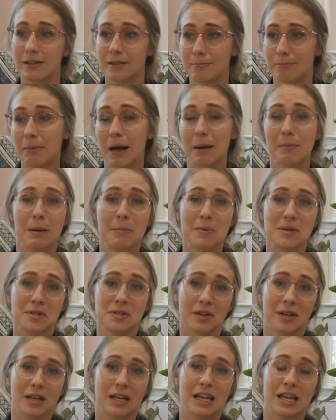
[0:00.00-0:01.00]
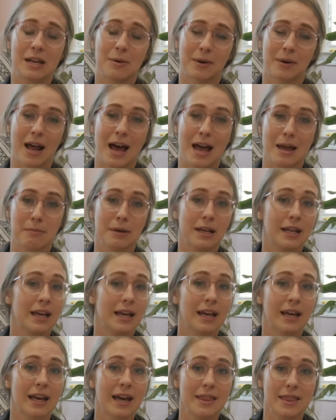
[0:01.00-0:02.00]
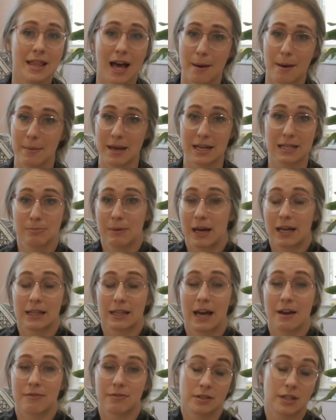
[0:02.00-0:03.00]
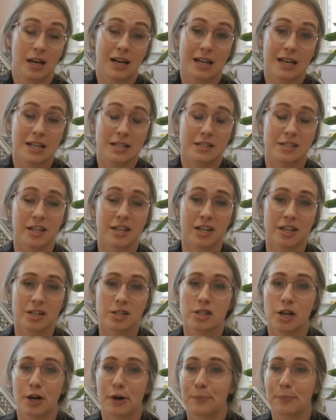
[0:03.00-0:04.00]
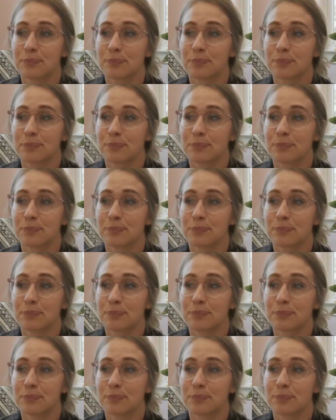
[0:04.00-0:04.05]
My babies are going to eat what I'm eating, and that makes my life a lot easier. So